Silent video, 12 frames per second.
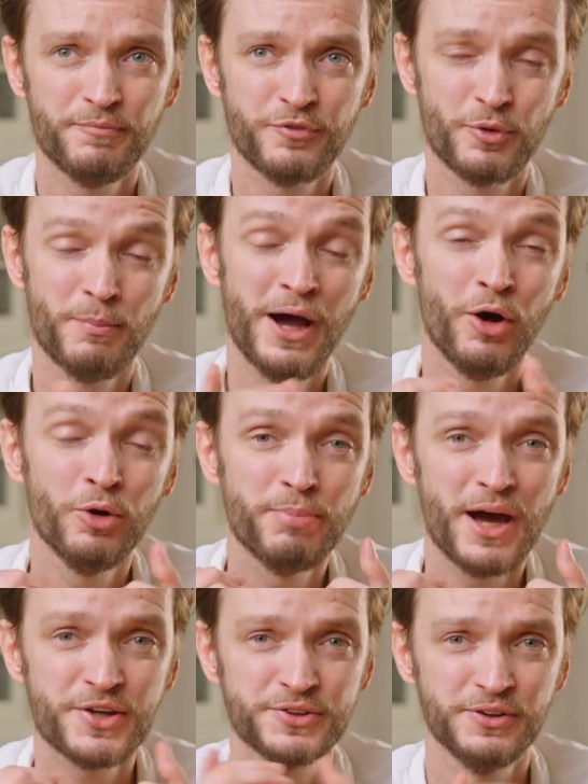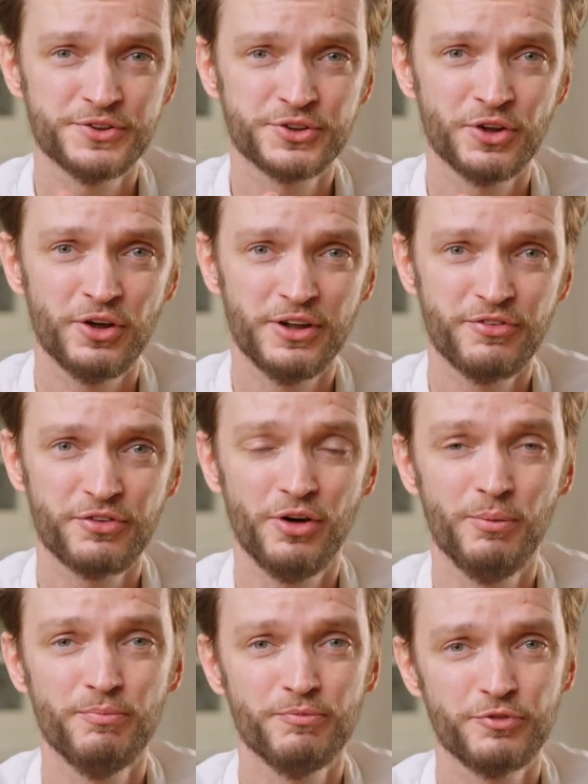from my own personal story
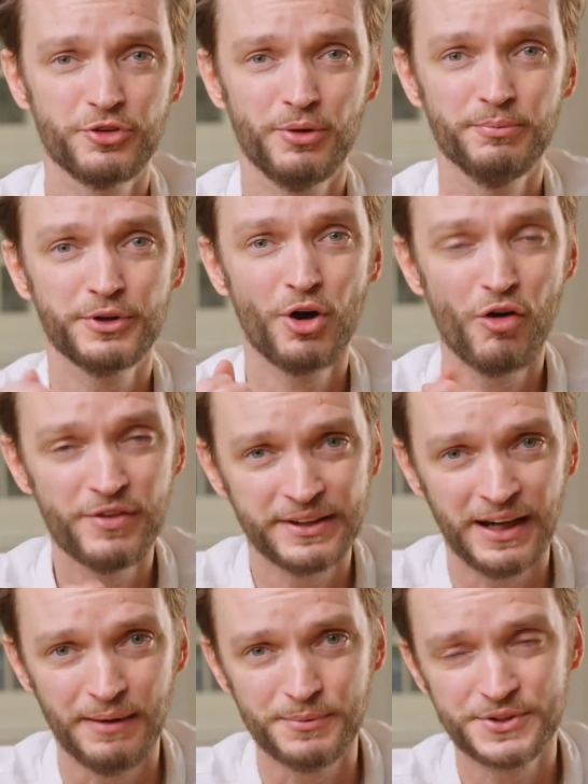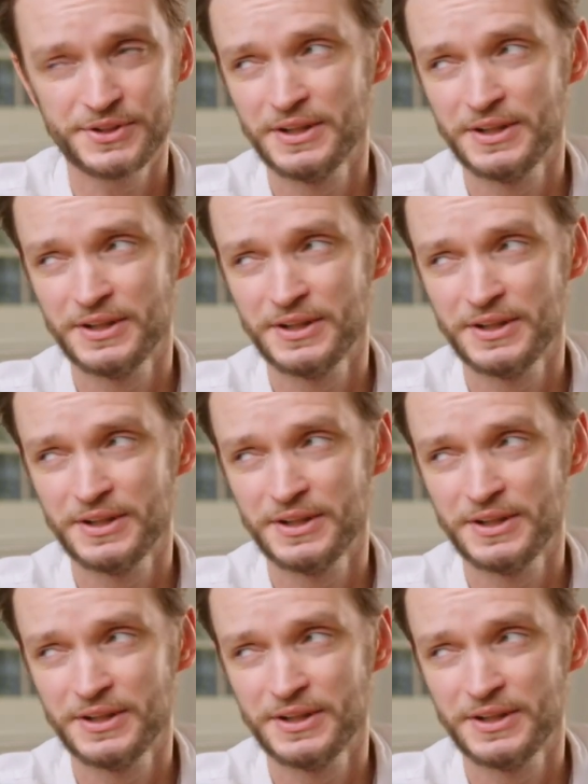from the COVID times.